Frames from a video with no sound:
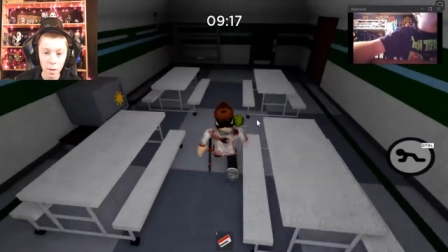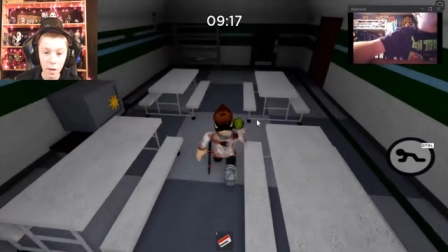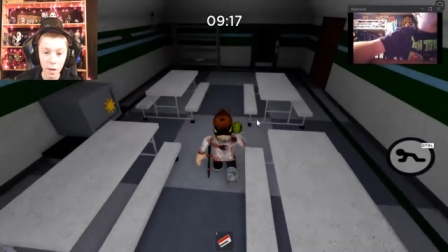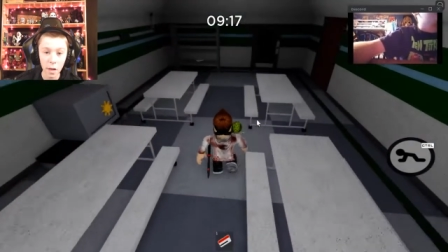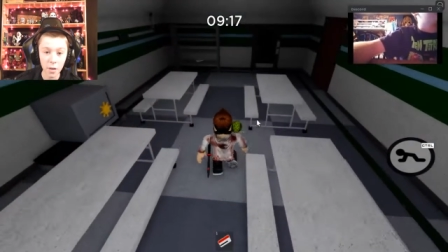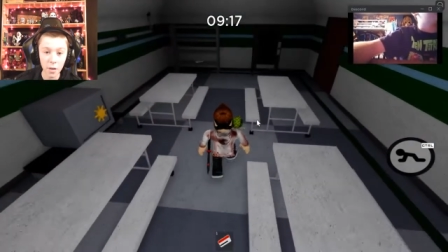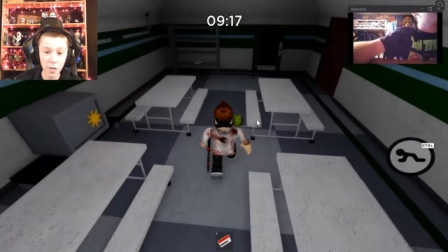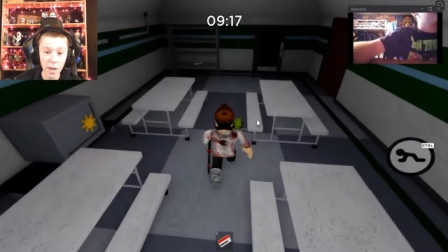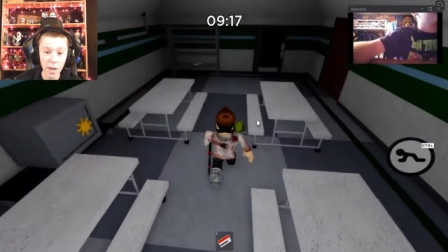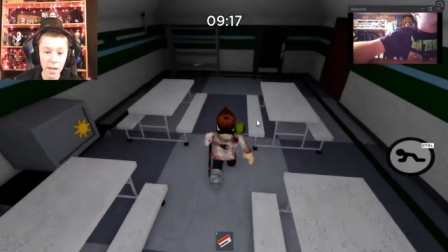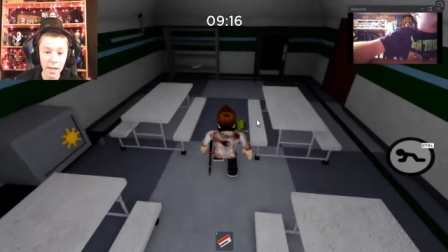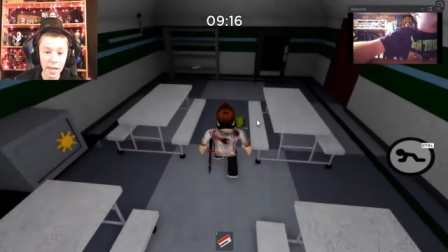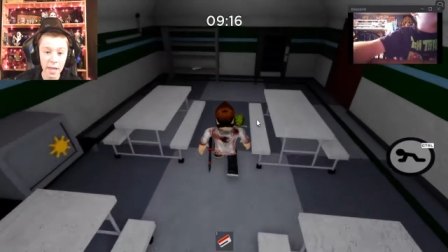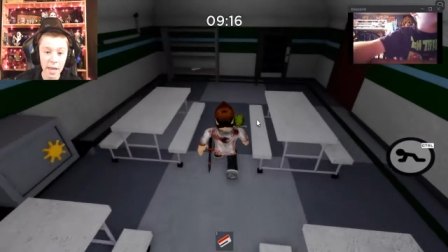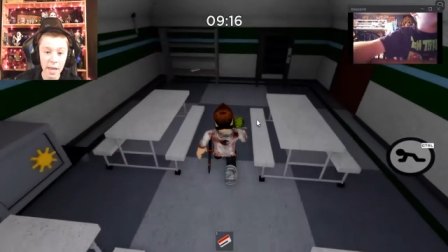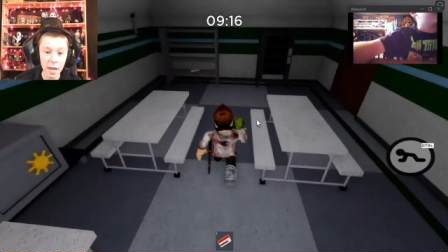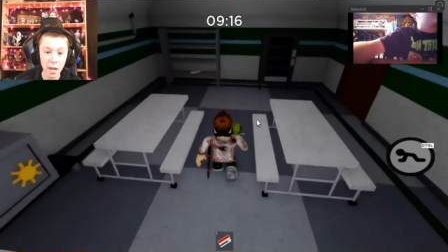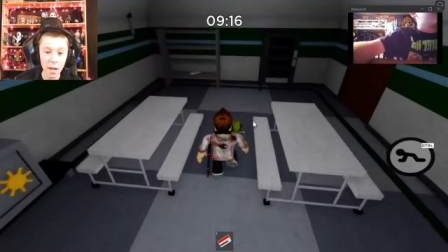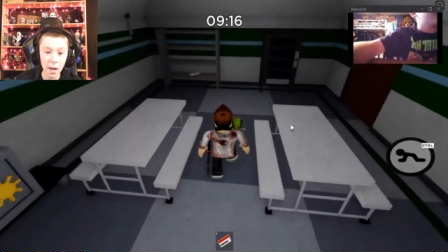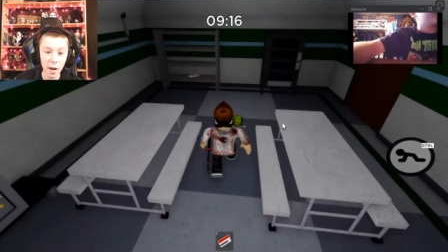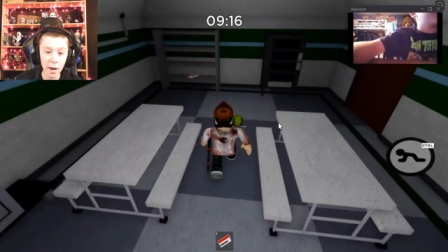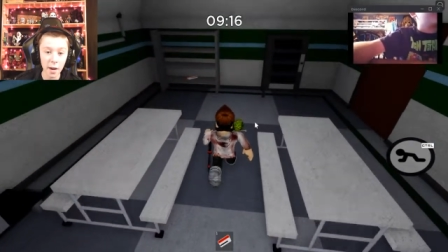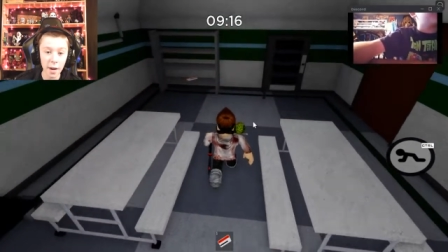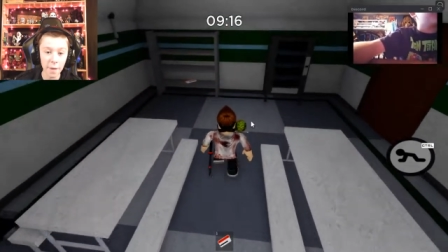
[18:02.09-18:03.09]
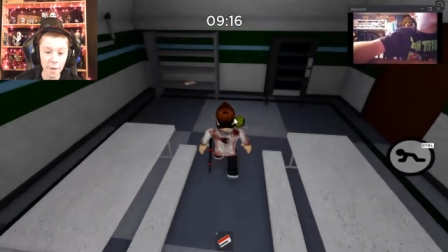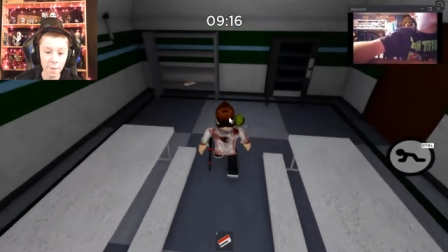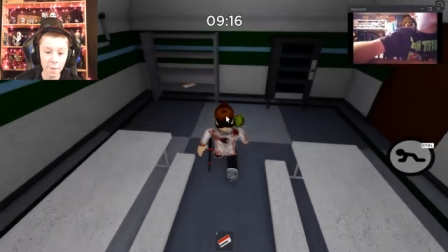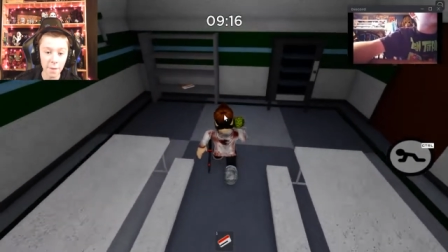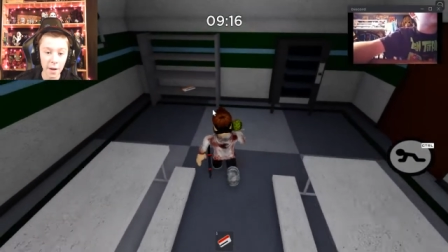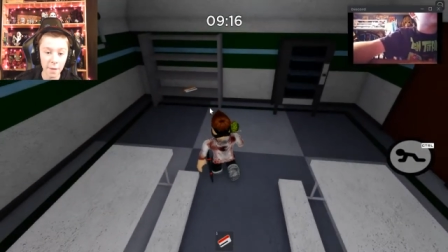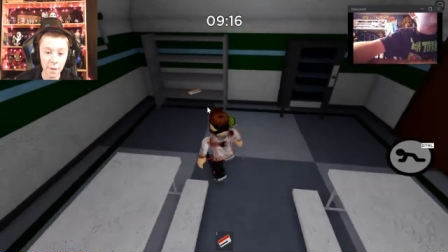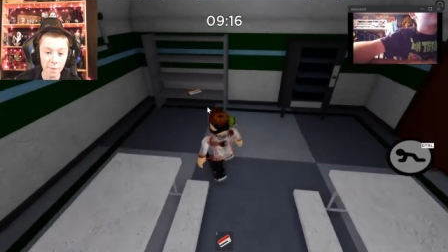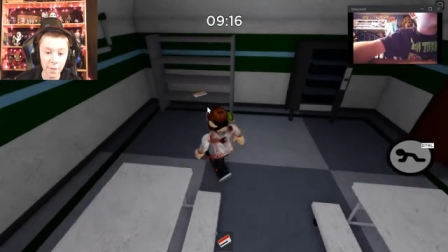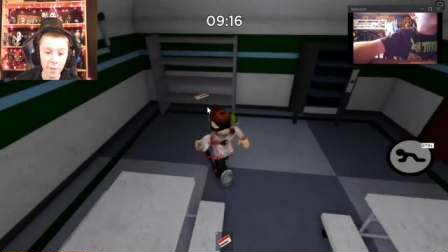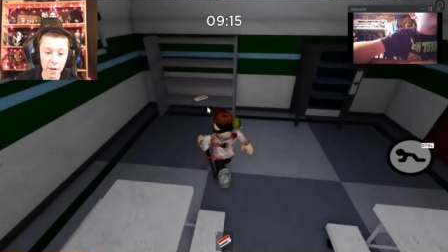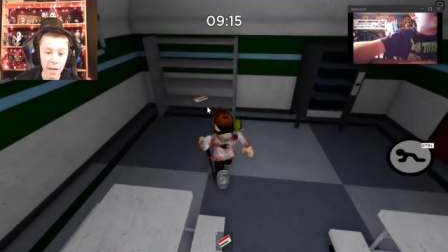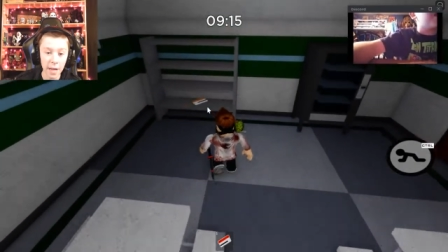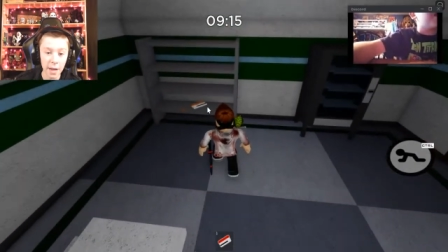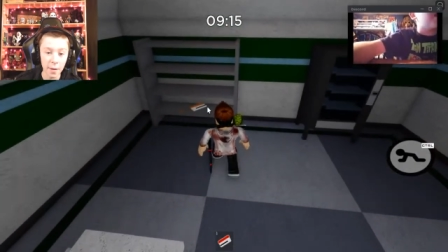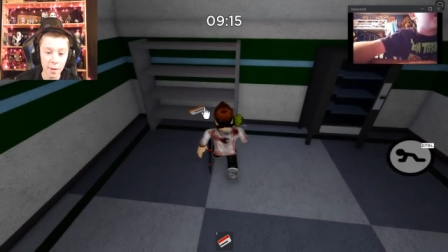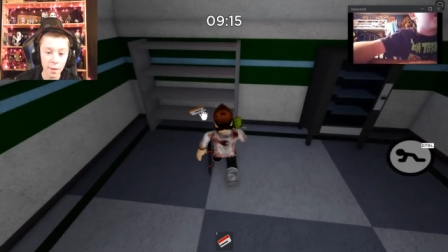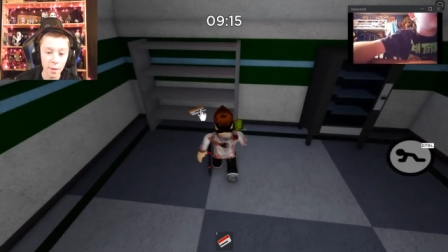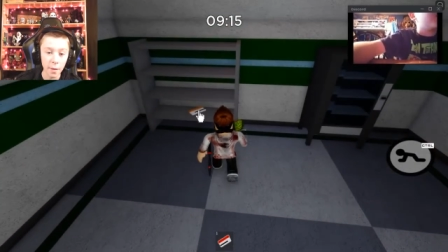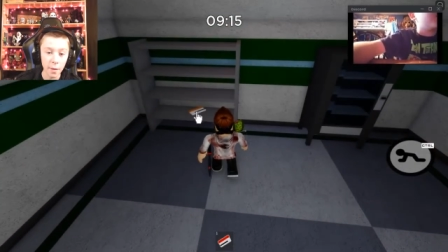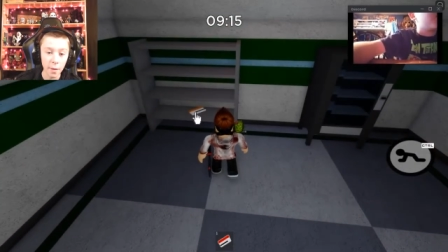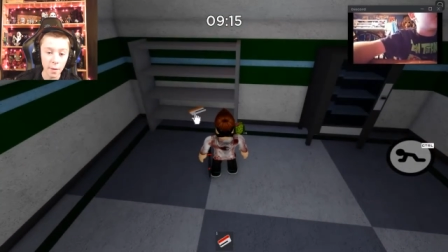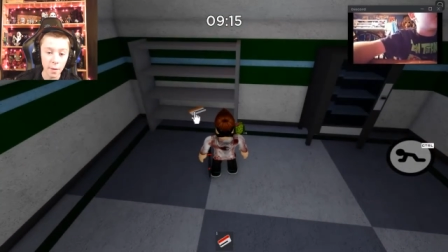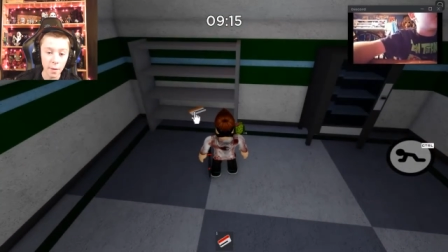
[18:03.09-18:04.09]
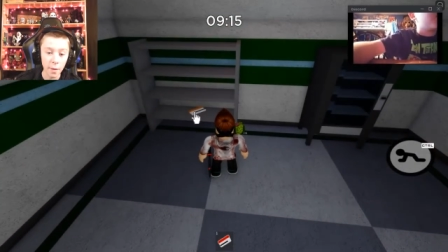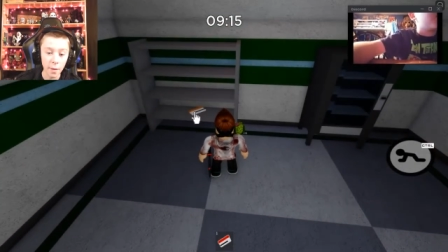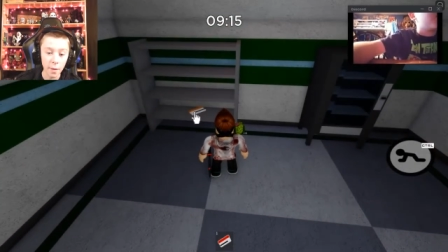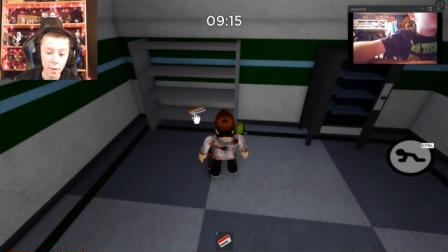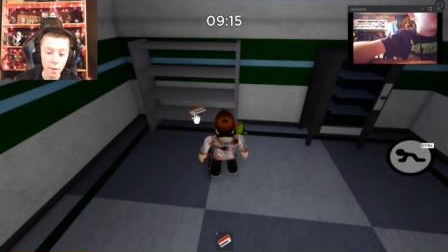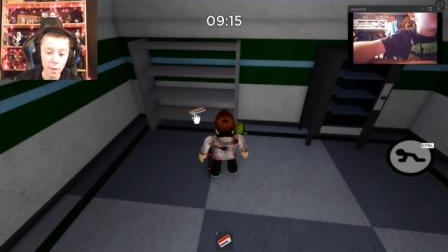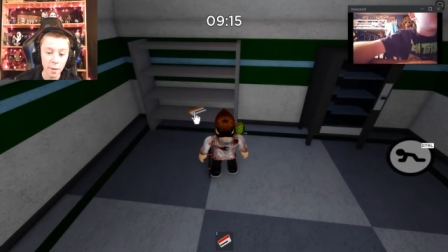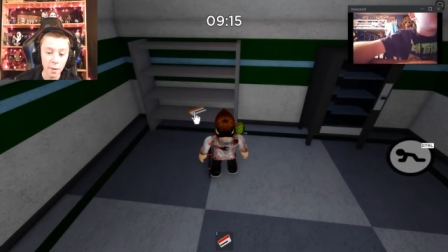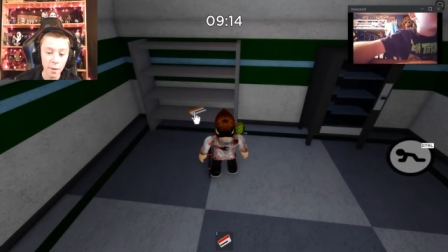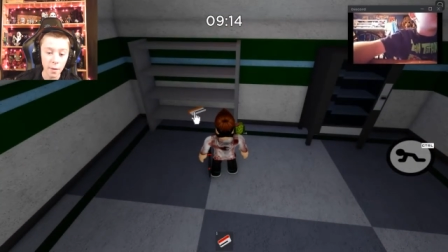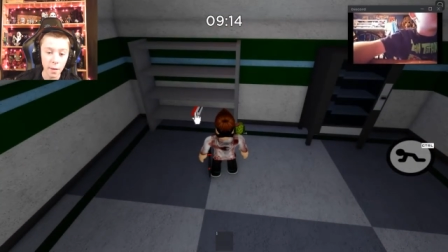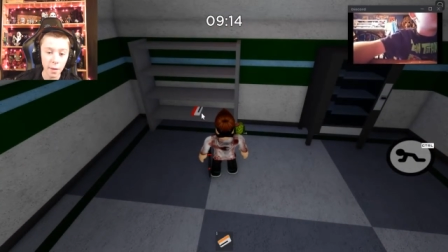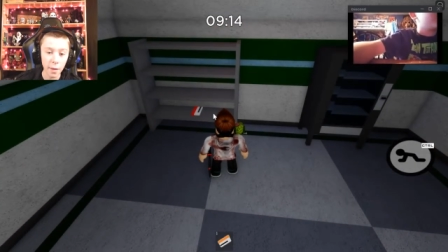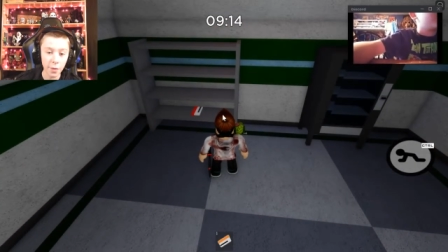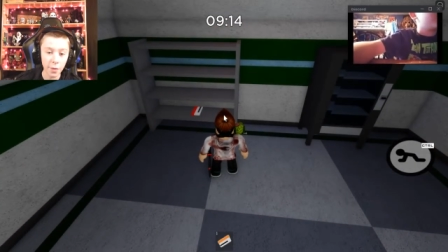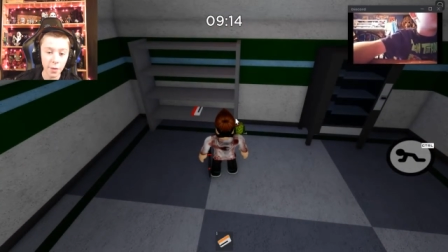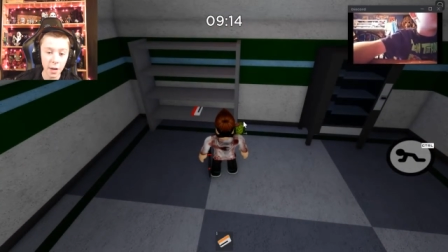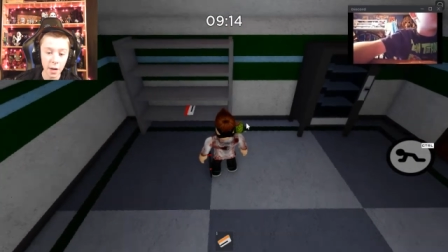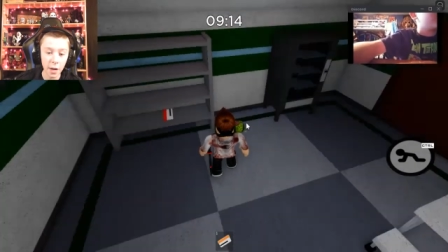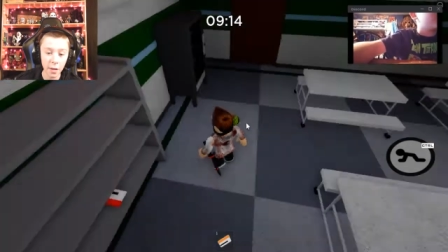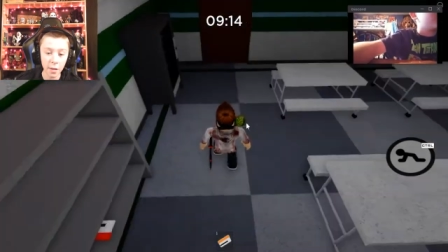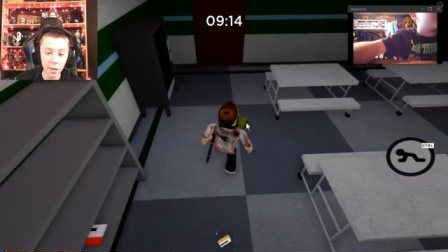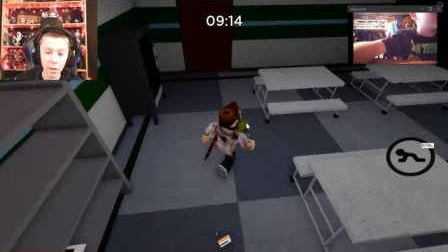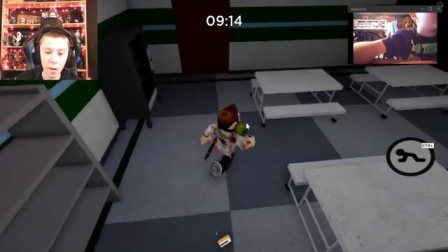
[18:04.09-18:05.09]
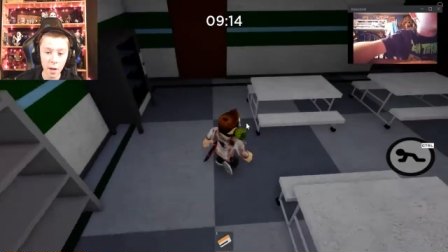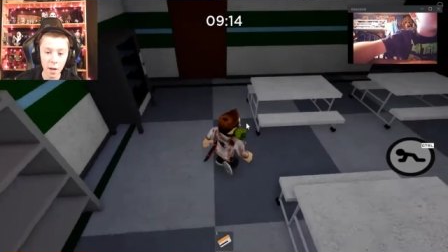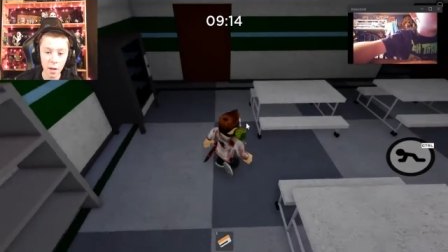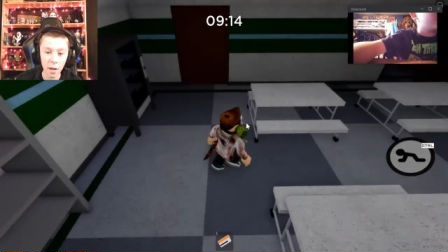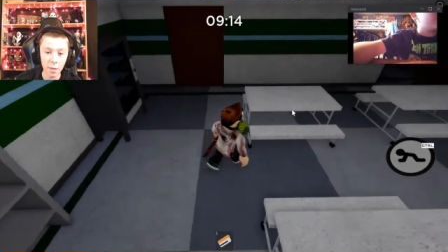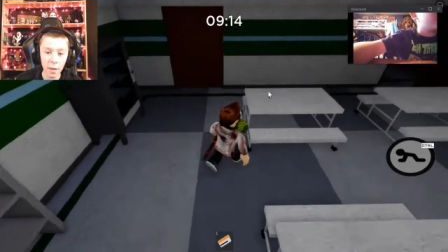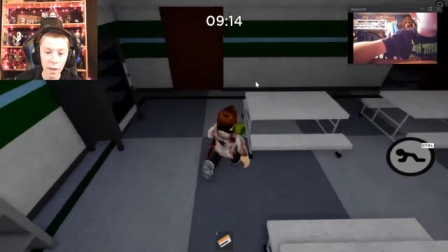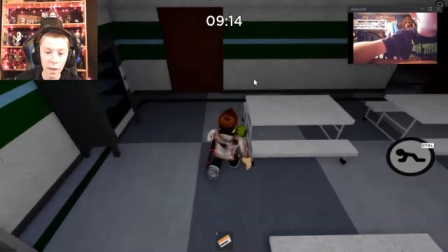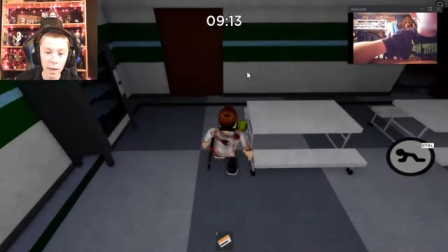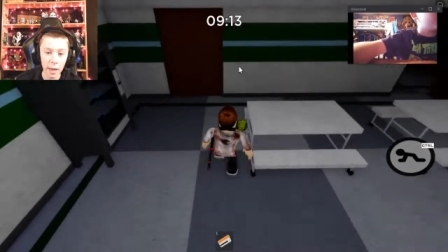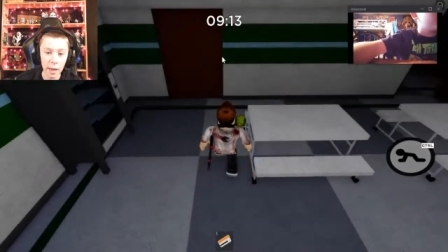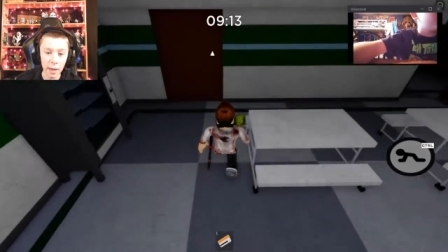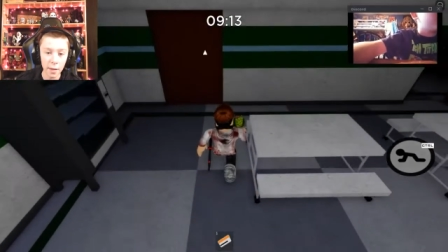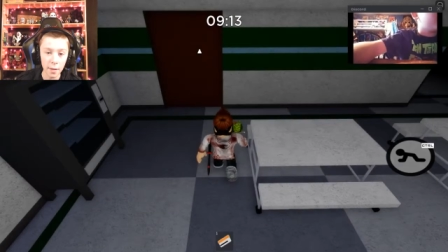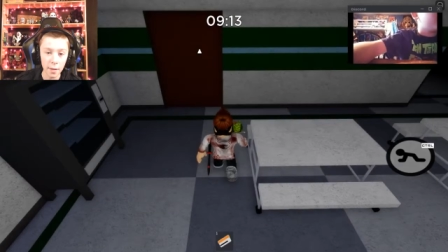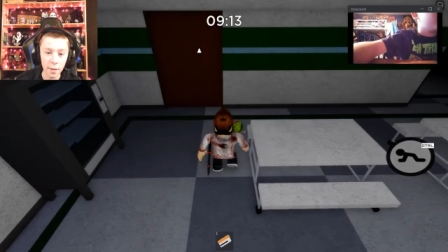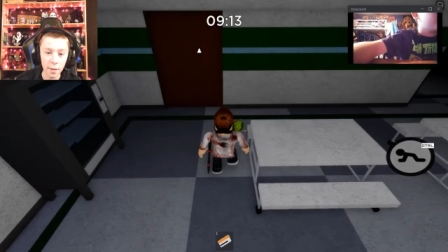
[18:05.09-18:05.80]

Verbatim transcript: A green key card? I, I forget. I thought I saw that.